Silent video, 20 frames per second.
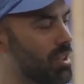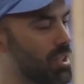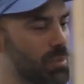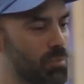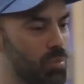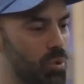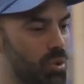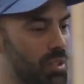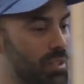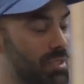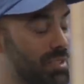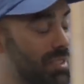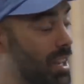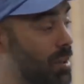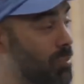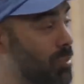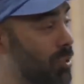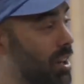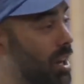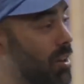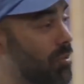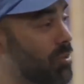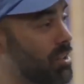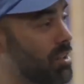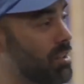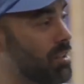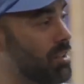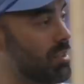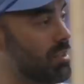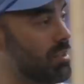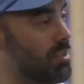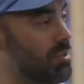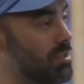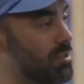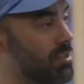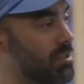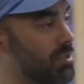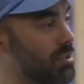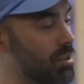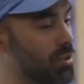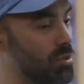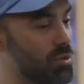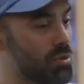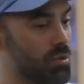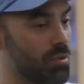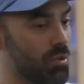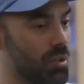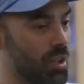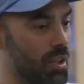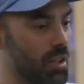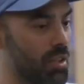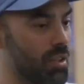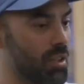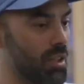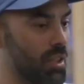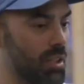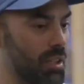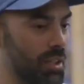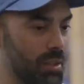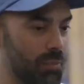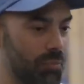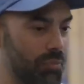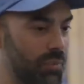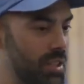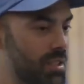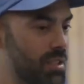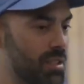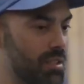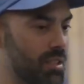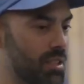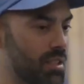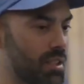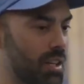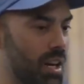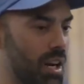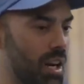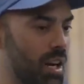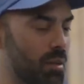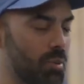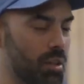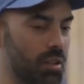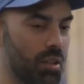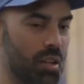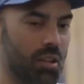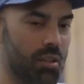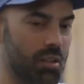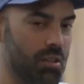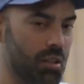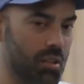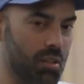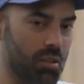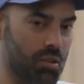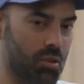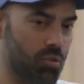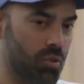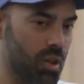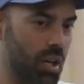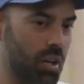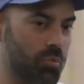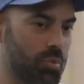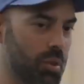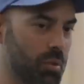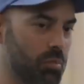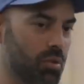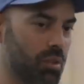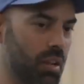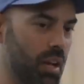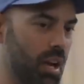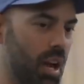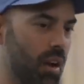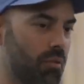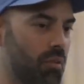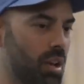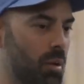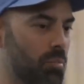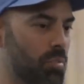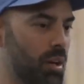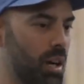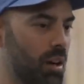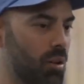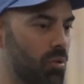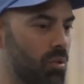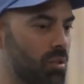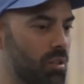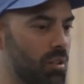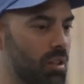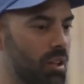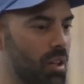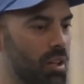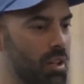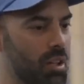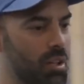He's putting his stamp on everything. Yeah. You know, so like this is the time and, and, and the creative people that have that power